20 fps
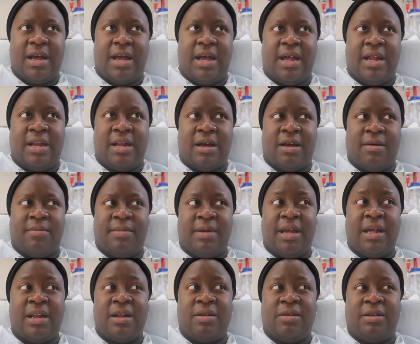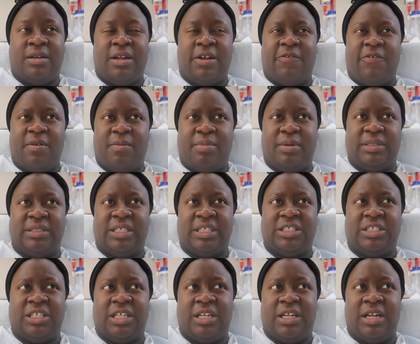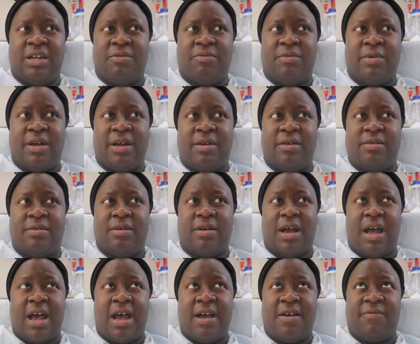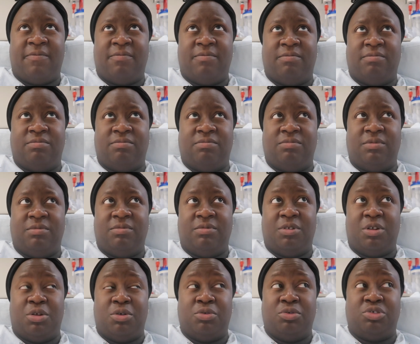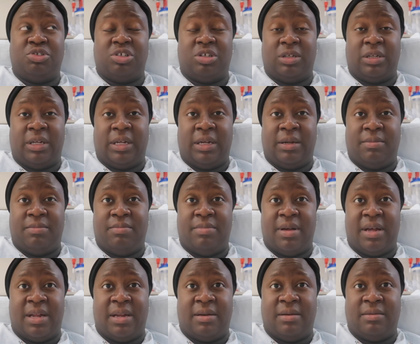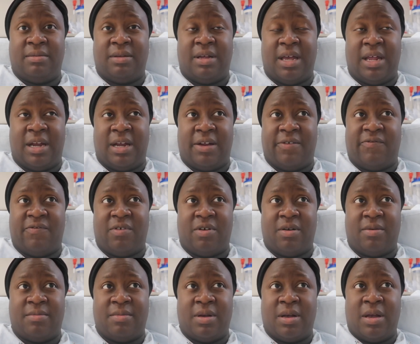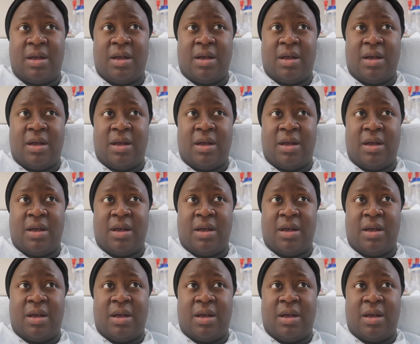and in a different position than what I've usually been getting it from.